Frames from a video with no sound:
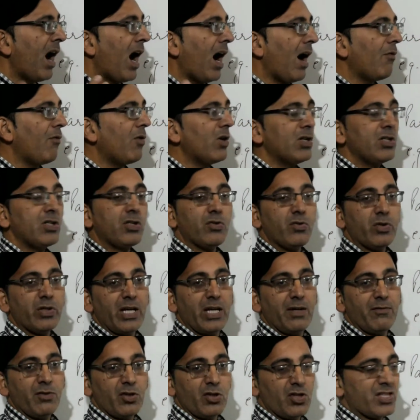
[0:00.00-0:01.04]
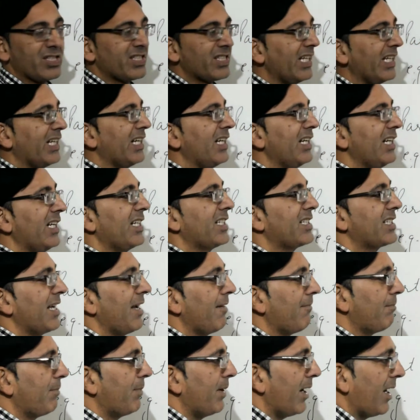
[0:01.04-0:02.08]
I want to give you second
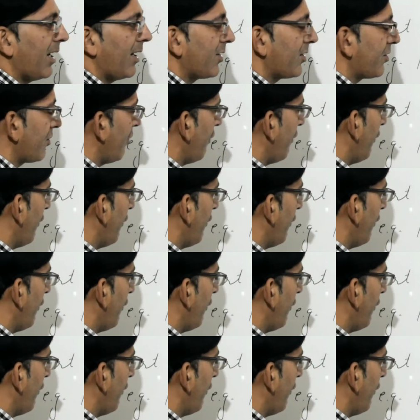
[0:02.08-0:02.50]
example also.